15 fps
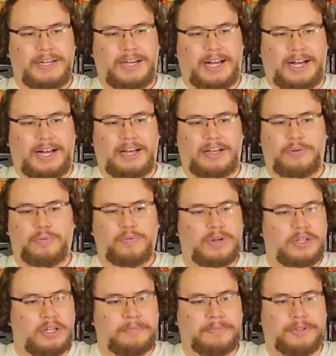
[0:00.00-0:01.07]
uh,
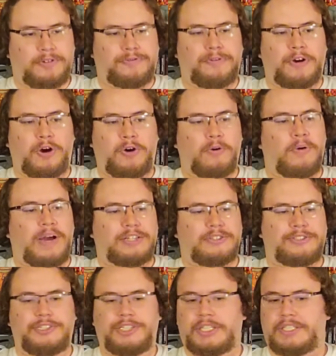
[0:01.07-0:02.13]
Willem Dafoe
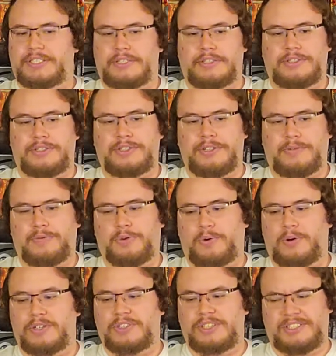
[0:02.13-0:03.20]
as Jesus, of
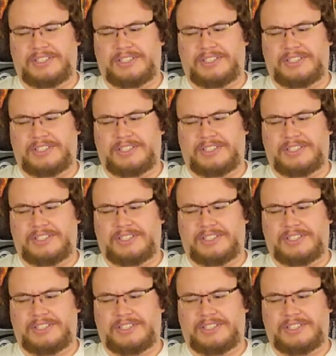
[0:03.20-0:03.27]
course.